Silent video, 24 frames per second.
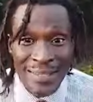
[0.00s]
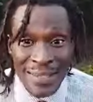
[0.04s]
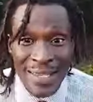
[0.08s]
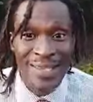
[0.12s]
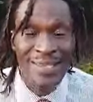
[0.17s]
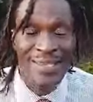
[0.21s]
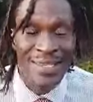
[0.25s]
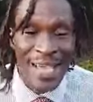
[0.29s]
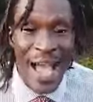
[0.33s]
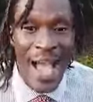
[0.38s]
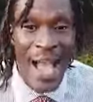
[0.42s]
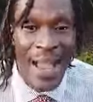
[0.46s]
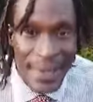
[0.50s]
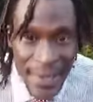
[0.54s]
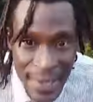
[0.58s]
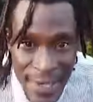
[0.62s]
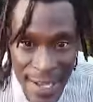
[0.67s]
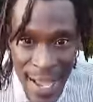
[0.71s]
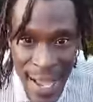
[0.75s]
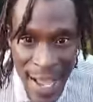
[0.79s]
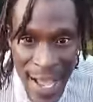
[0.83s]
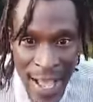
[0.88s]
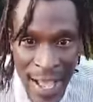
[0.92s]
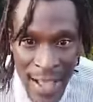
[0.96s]
this
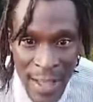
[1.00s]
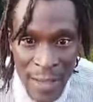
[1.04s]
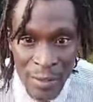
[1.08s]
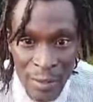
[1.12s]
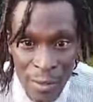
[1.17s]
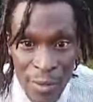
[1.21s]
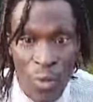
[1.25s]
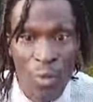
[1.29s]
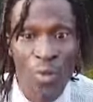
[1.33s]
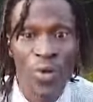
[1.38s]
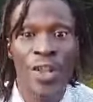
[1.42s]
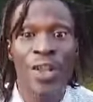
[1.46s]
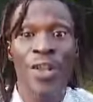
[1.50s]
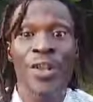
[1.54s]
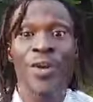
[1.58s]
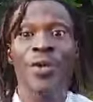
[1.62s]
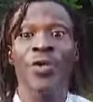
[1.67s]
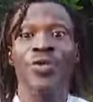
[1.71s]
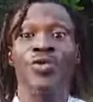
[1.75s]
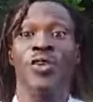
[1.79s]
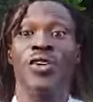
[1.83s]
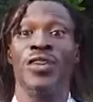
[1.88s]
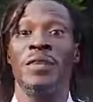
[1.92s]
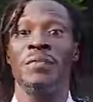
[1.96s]
idea to the
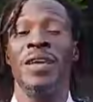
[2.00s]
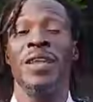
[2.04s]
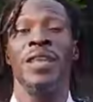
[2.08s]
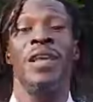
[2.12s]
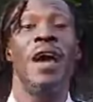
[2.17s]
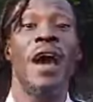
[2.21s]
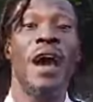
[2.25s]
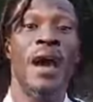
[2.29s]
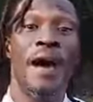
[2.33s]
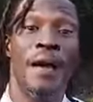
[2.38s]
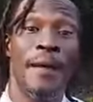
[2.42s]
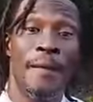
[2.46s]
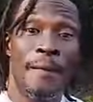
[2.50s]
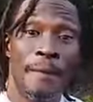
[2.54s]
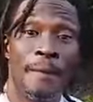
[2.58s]
news or the media.